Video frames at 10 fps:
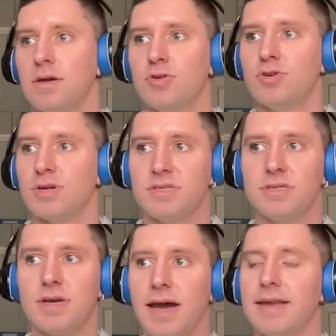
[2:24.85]

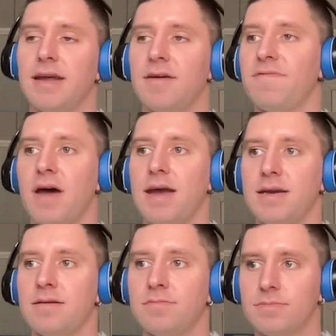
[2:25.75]
just
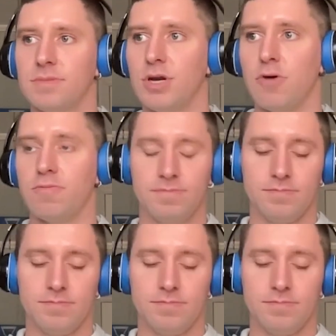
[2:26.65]
identifying, you know,